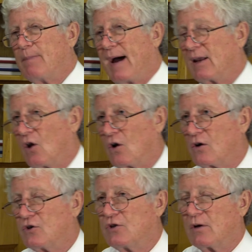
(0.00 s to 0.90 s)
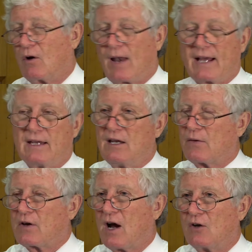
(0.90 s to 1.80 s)
by and large, are like any
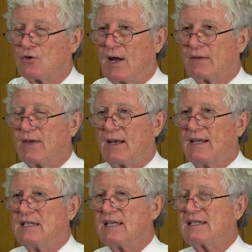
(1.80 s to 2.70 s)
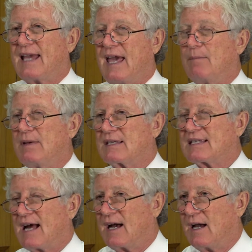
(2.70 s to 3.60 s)
other contract, that leases can be
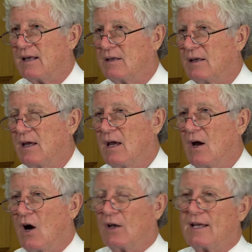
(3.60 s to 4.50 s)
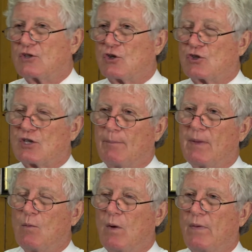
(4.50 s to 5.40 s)
assigned unless there's
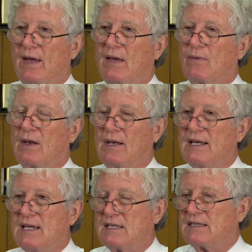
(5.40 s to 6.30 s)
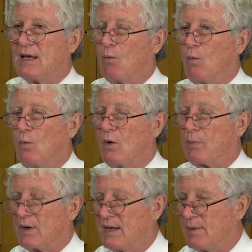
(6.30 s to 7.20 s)
something within the lease that will
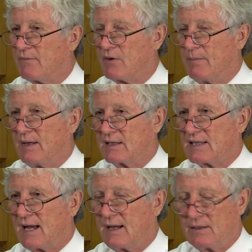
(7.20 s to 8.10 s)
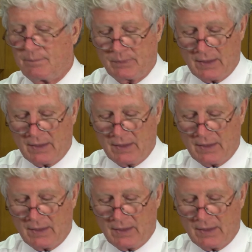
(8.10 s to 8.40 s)
prohibit it from being assigned.